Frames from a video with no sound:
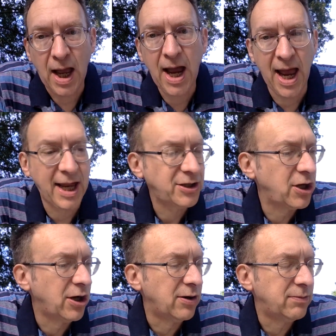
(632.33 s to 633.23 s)
I had
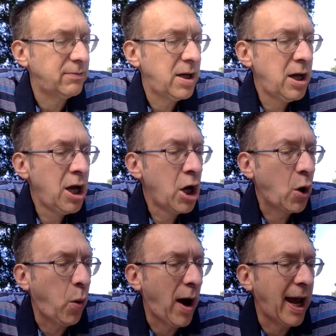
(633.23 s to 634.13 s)
to
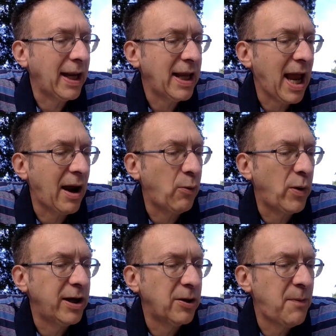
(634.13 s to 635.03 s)
go. Quietly, I
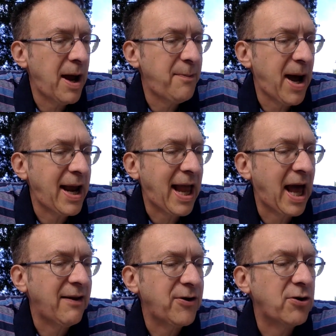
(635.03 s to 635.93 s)
wheeled my bike
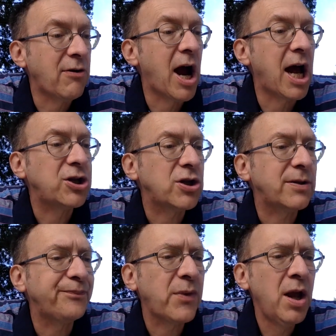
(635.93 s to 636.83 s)
out of the garage.
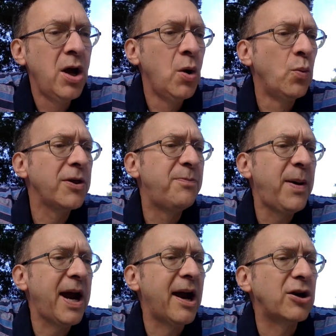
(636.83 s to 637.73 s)
With
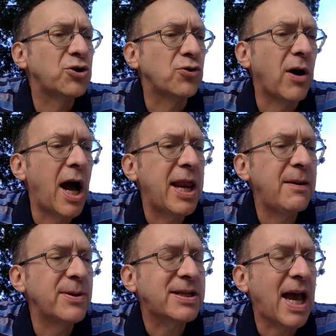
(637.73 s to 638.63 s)
Bear
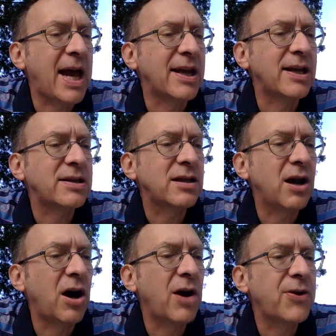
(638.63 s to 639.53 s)
trotting beside us,
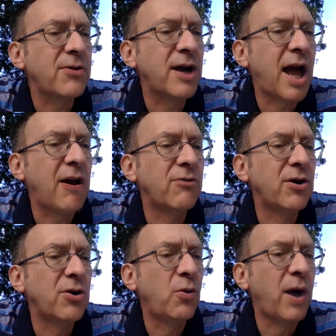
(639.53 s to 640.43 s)
Arthur and I
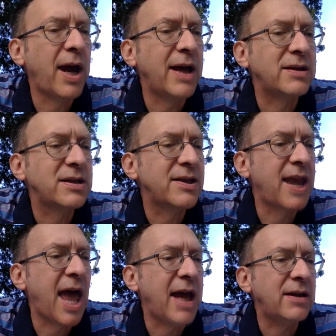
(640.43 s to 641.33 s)
rode away into the
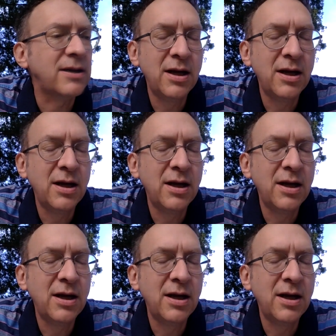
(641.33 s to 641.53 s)
night.